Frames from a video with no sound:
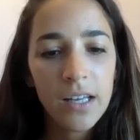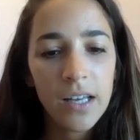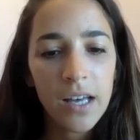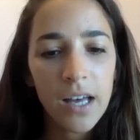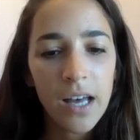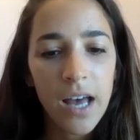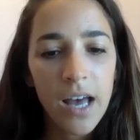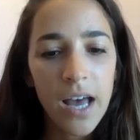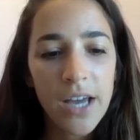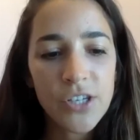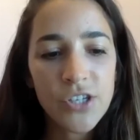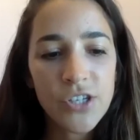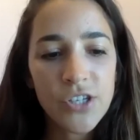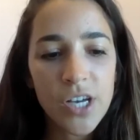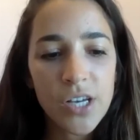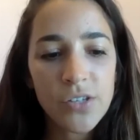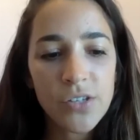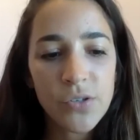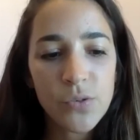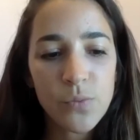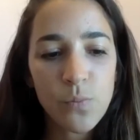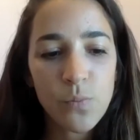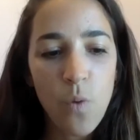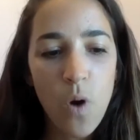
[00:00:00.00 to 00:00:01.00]
I
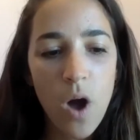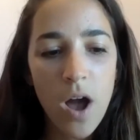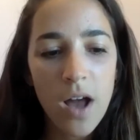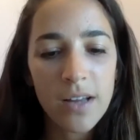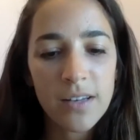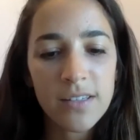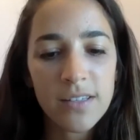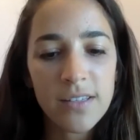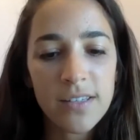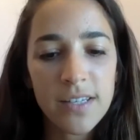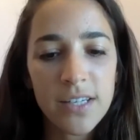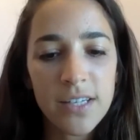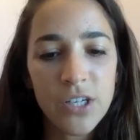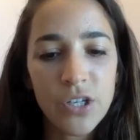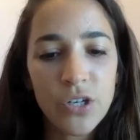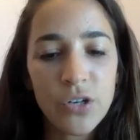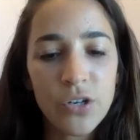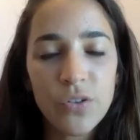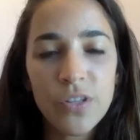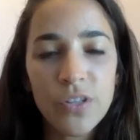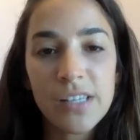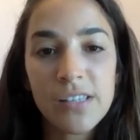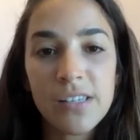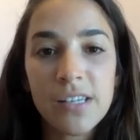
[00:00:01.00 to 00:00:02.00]
just want,
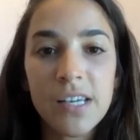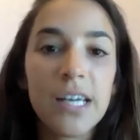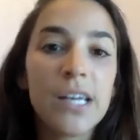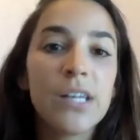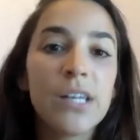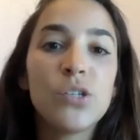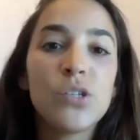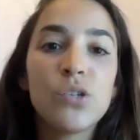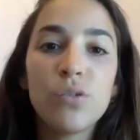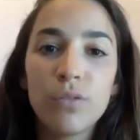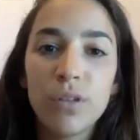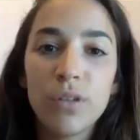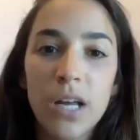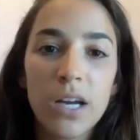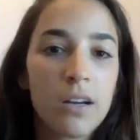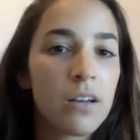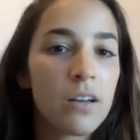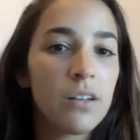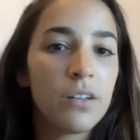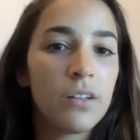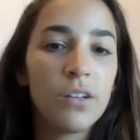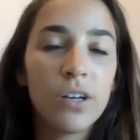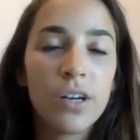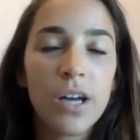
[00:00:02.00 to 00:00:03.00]
these kids who
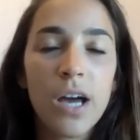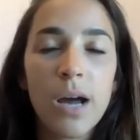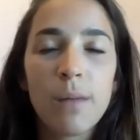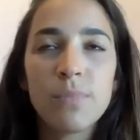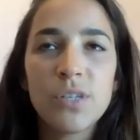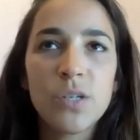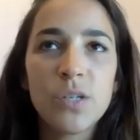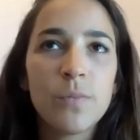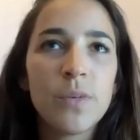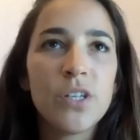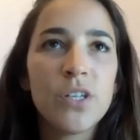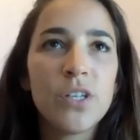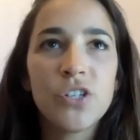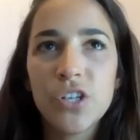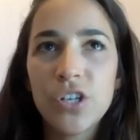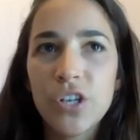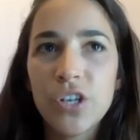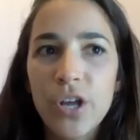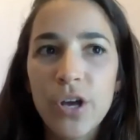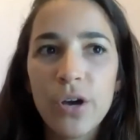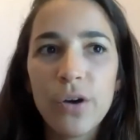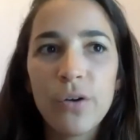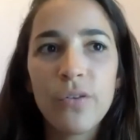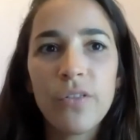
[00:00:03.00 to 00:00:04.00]
look up to me to
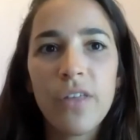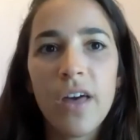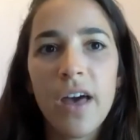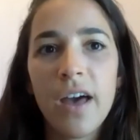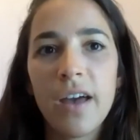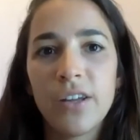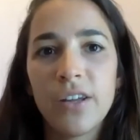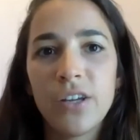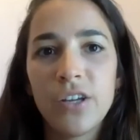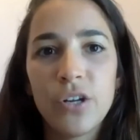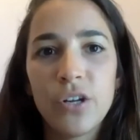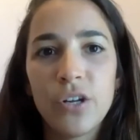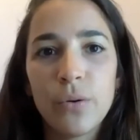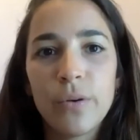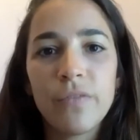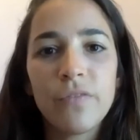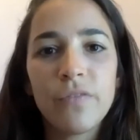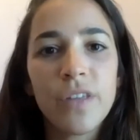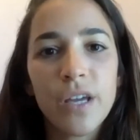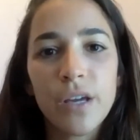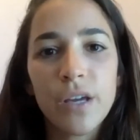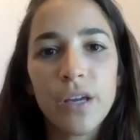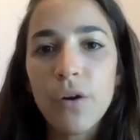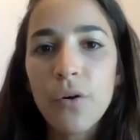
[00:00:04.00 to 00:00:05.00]
know that, if
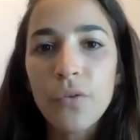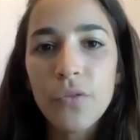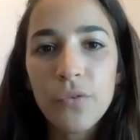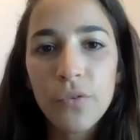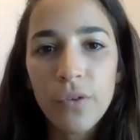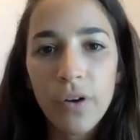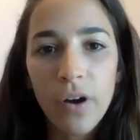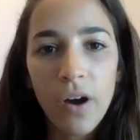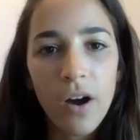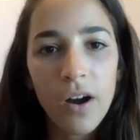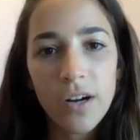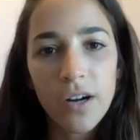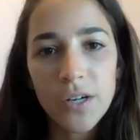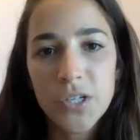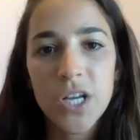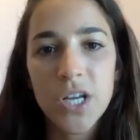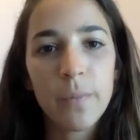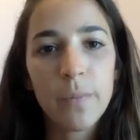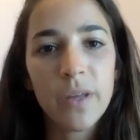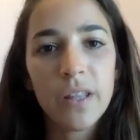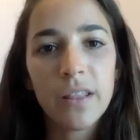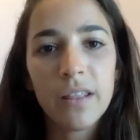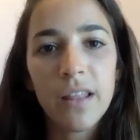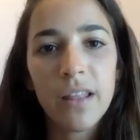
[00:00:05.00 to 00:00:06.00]
they go through a hard
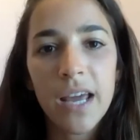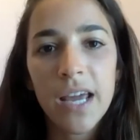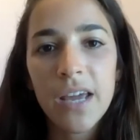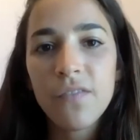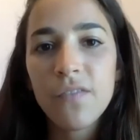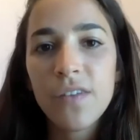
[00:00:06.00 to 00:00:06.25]
time in life,